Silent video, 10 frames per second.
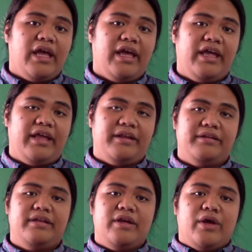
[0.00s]

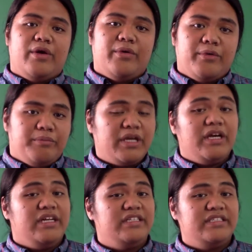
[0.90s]
and
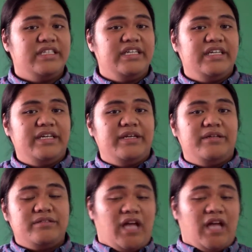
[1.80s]
because the